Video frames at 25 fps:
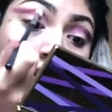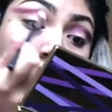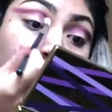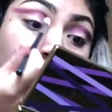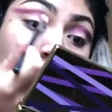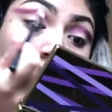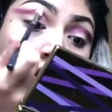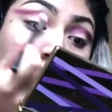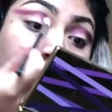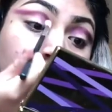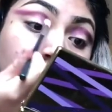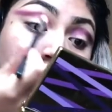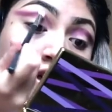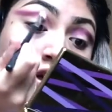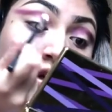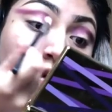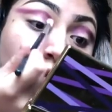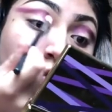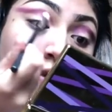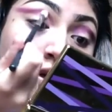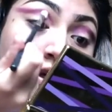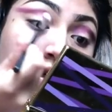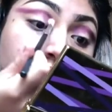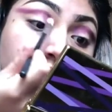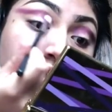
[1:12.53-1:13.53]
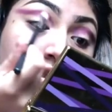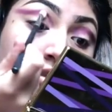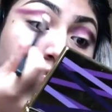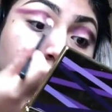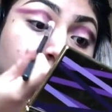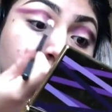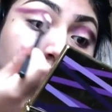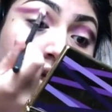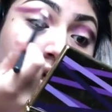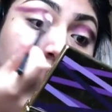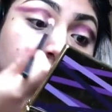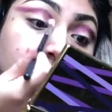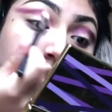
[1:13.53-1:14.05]
And we're just
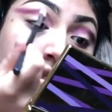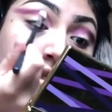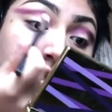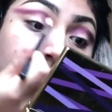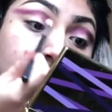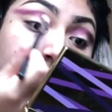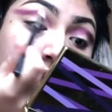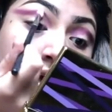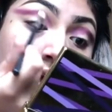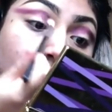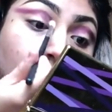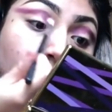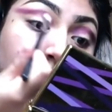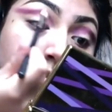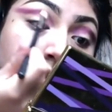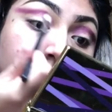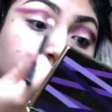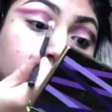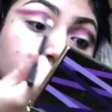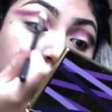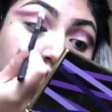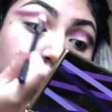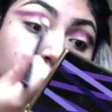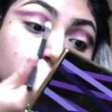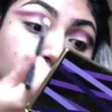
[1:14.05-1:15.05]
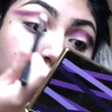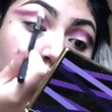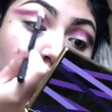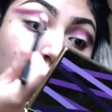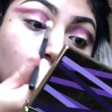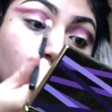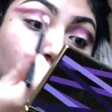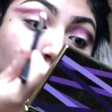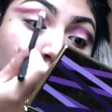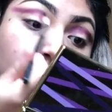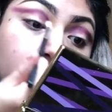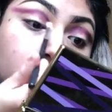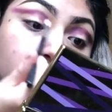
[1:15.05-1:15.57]
blending it out because you
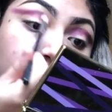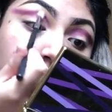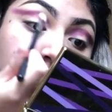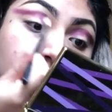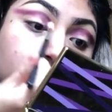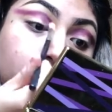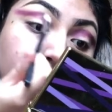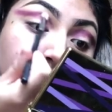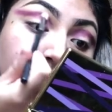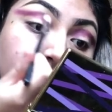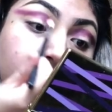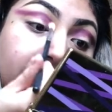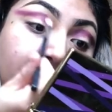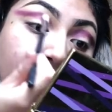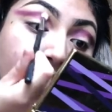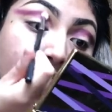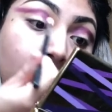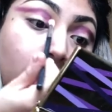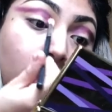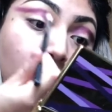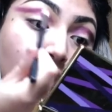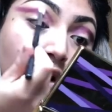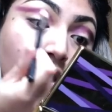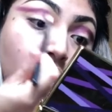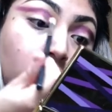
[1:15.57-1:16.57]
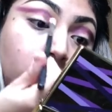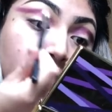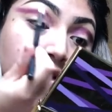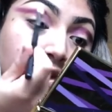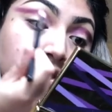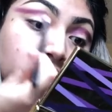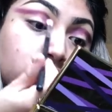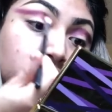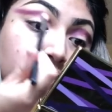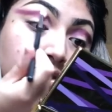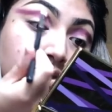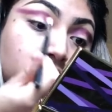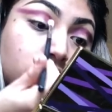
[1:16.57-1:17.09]
don't want it to be that
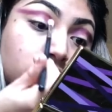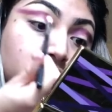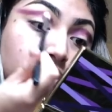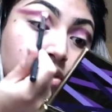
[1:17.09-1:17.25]
harsh.